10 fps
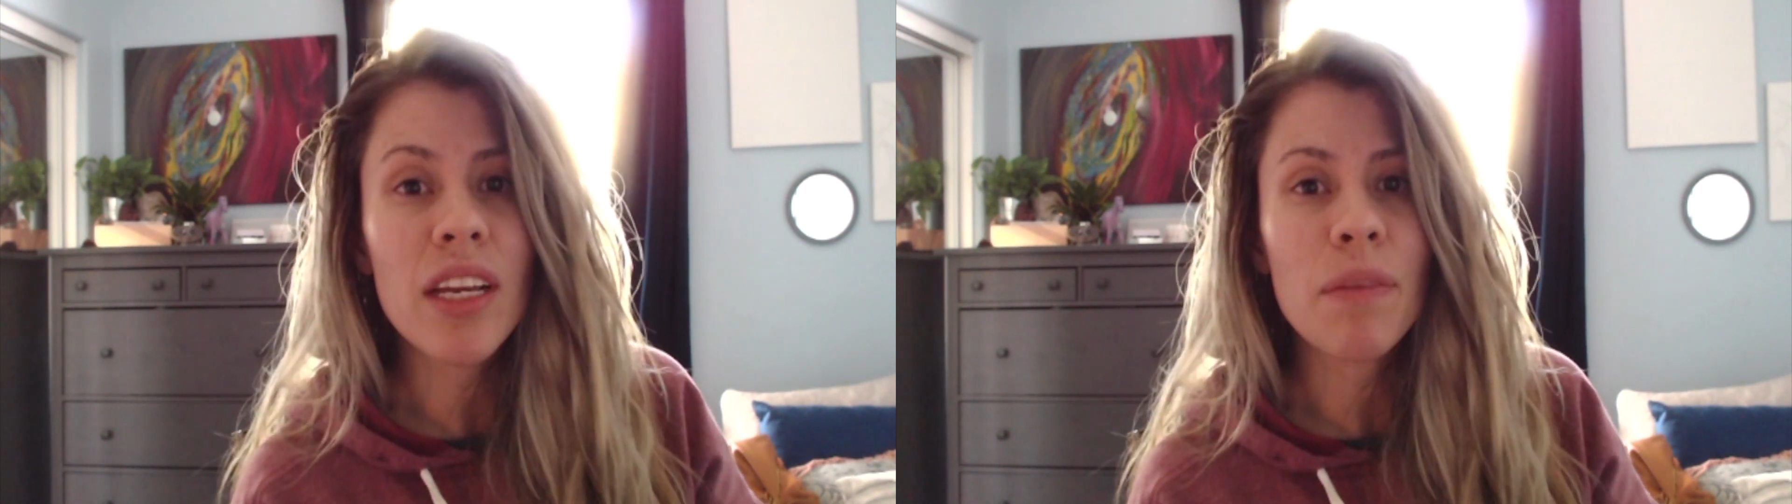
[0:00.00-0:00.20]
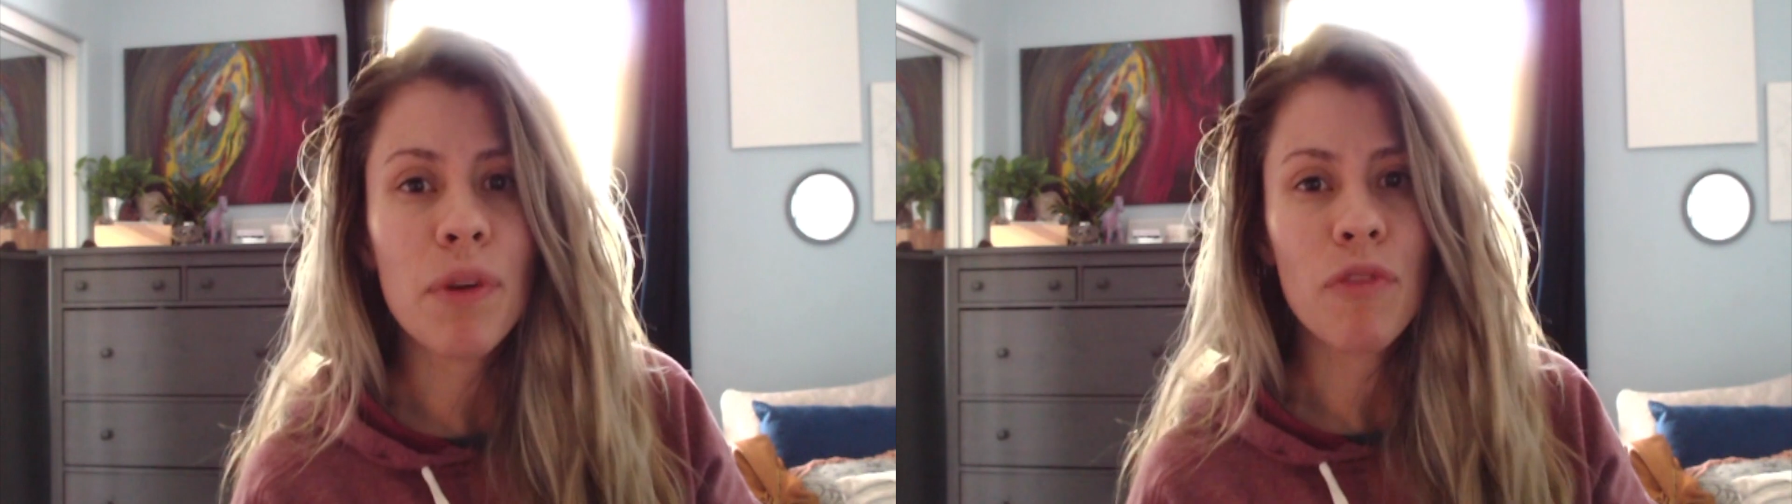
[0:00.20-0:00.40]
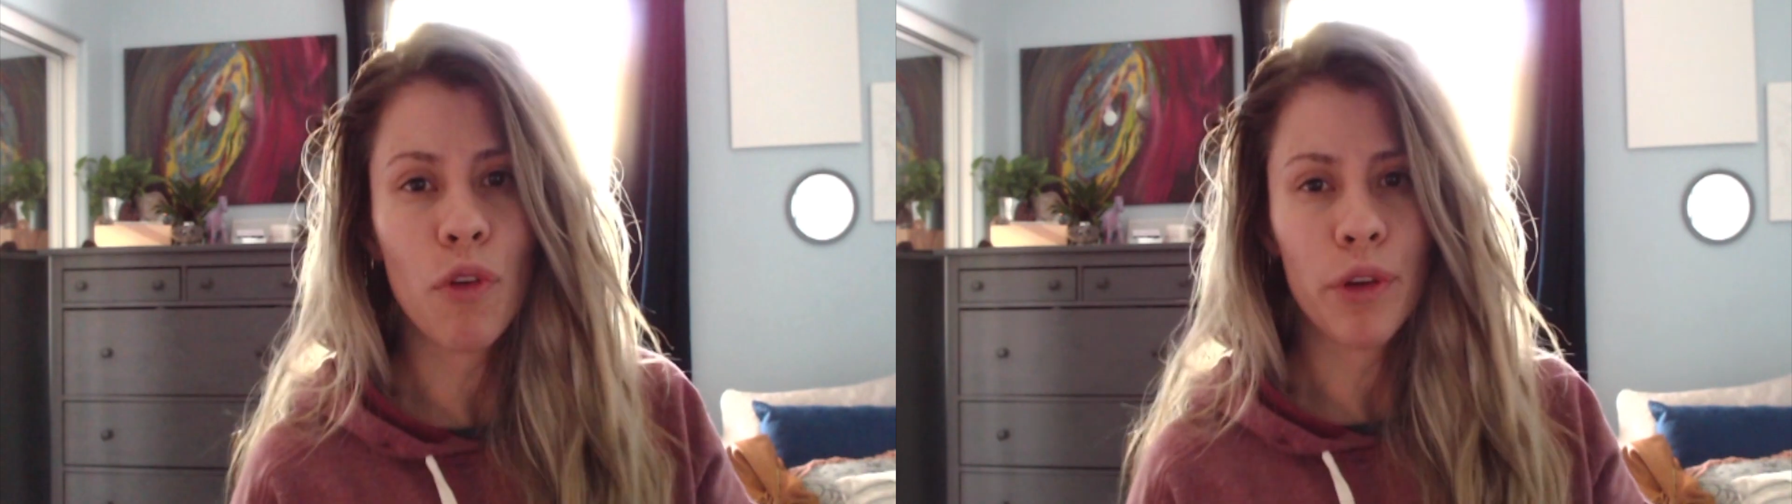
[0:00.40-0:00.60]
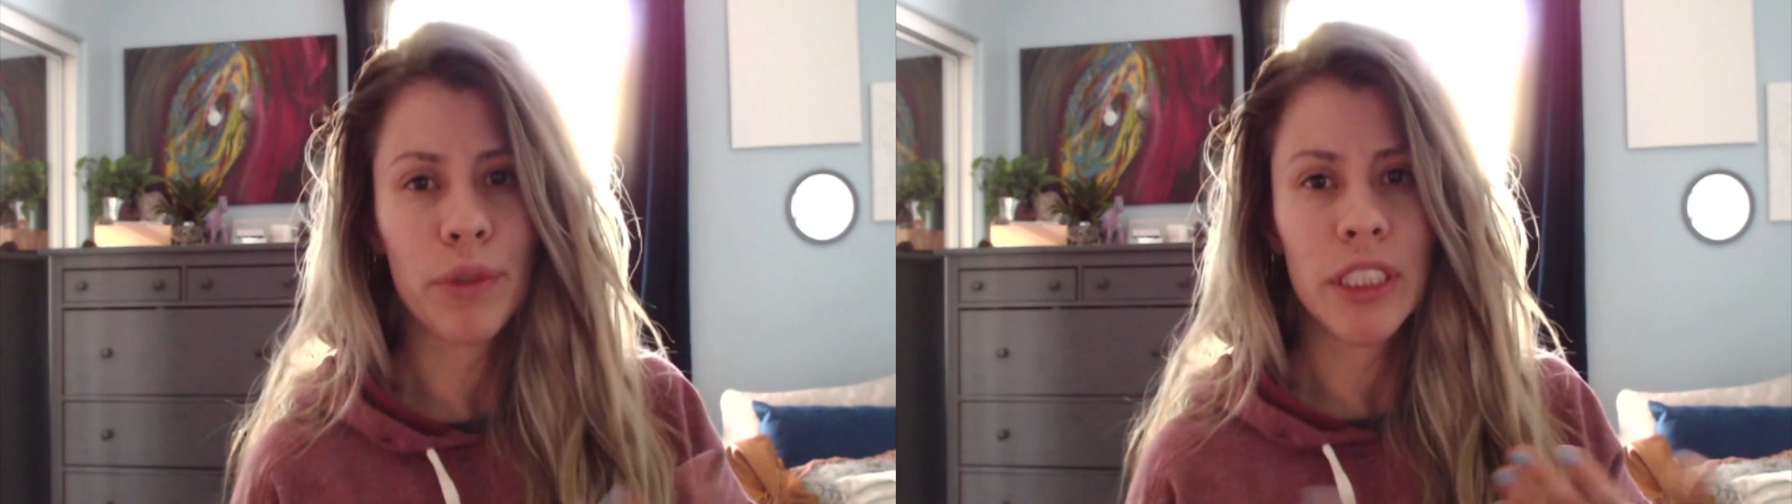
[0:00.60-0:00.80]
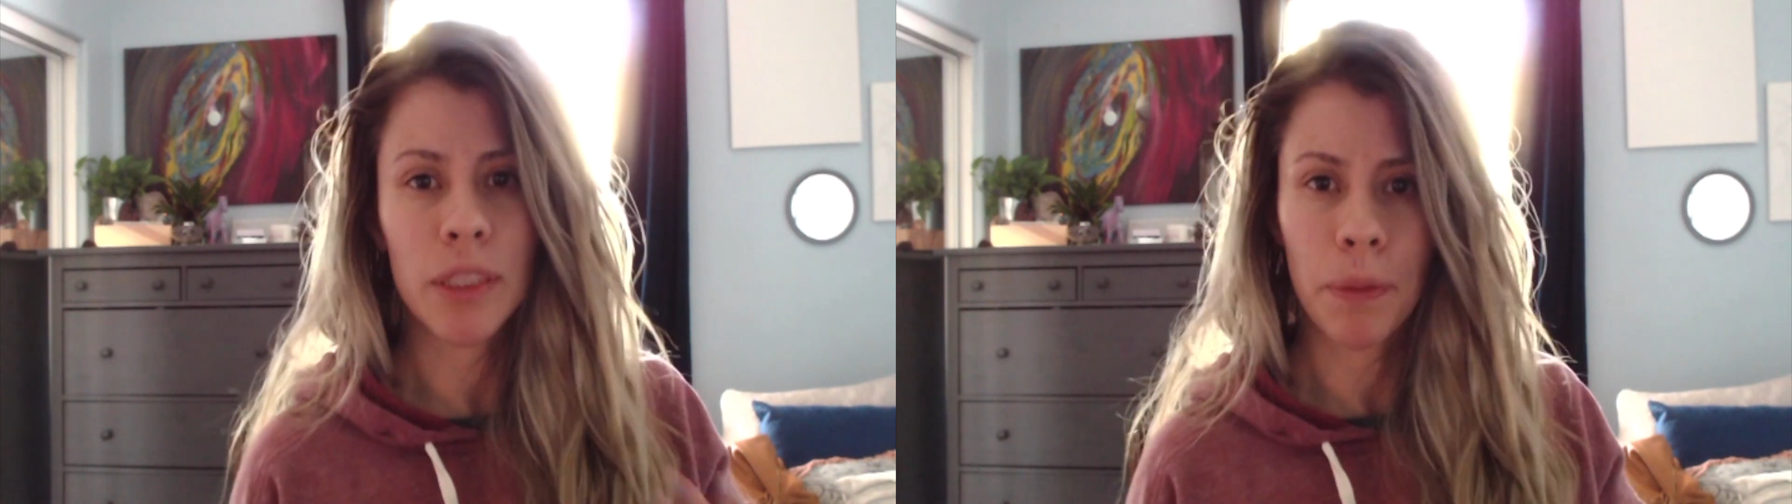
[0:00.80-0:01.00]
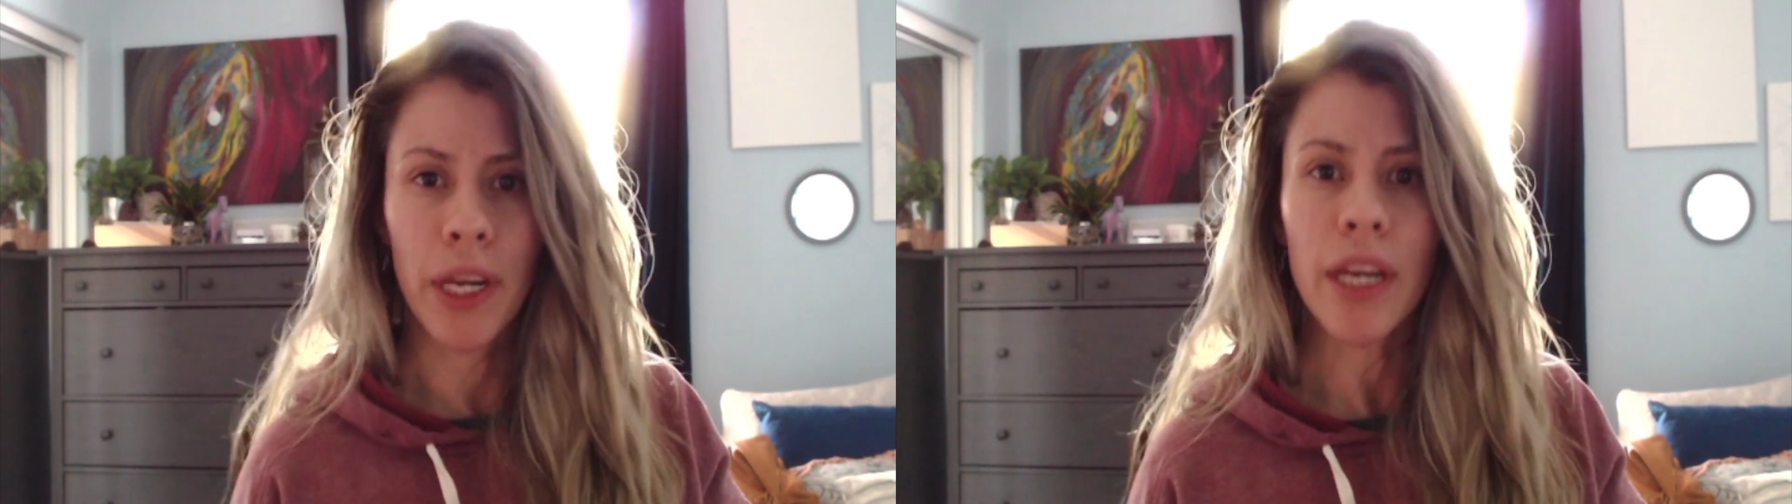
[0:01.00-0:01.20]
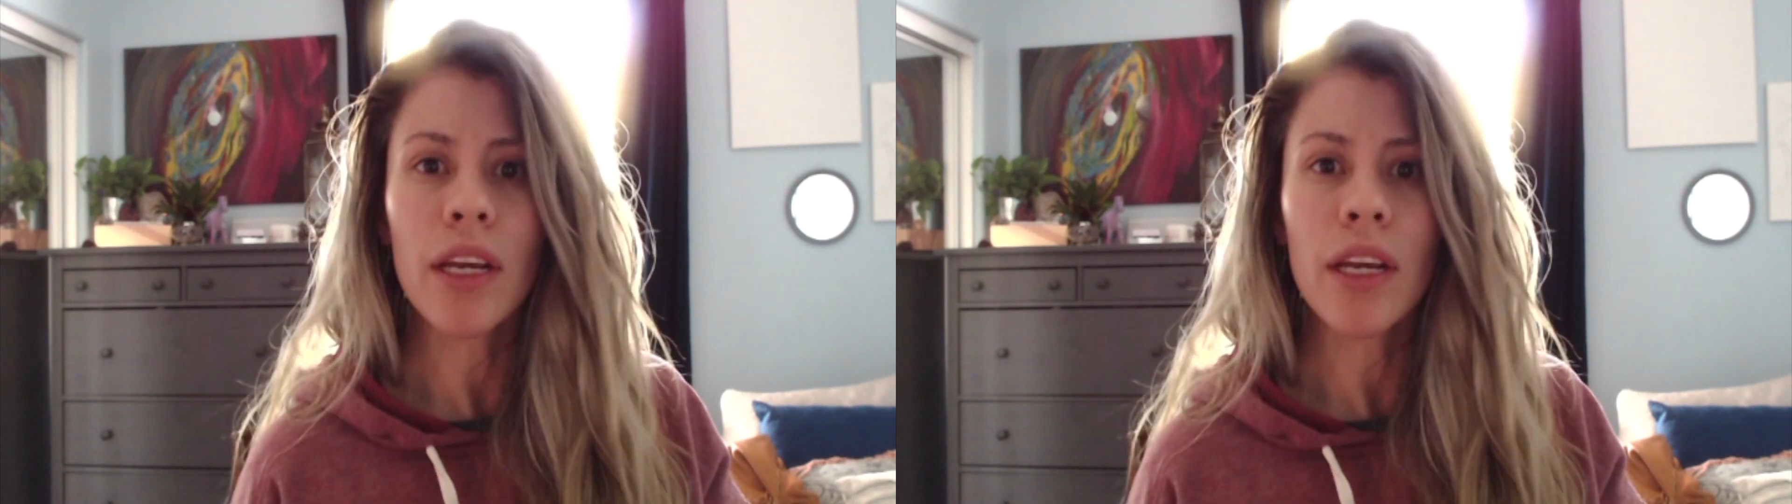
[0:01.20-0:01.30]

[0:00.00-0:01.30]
before we speak,